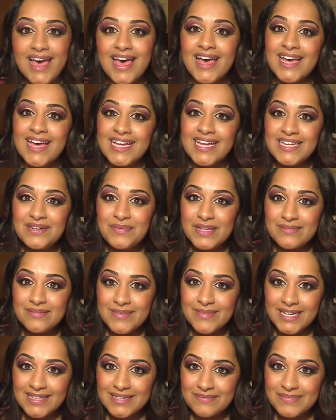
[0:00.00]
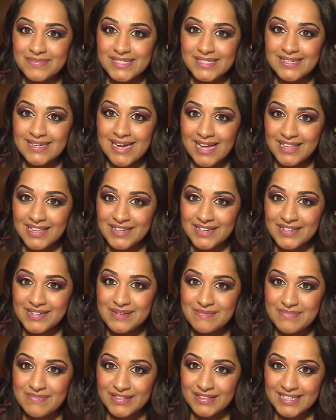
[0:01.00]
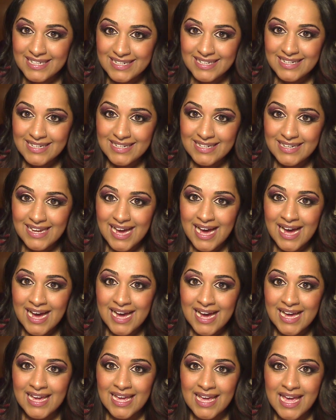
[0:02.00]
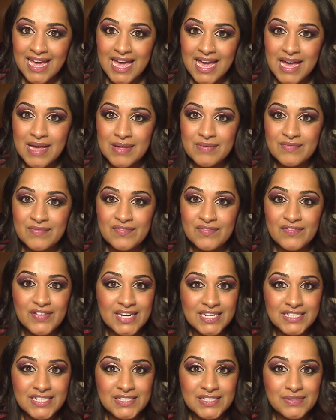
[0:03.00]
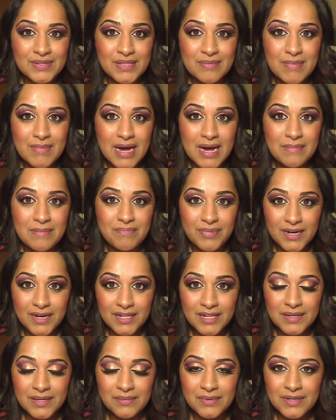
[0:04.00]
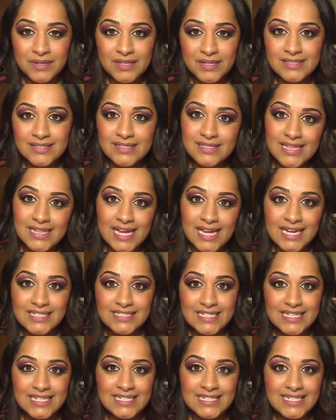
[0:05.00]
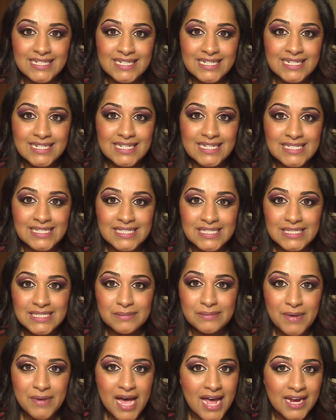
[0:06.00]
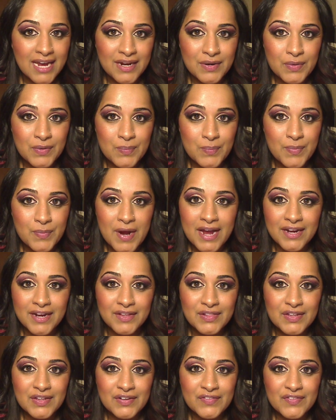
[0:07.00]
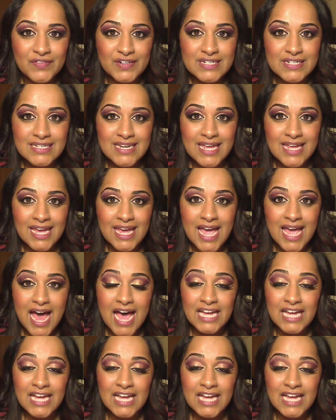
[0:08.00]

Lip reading: And with my lip color completed, I am finished with my Bollywood / Indian inspired bridal look for today.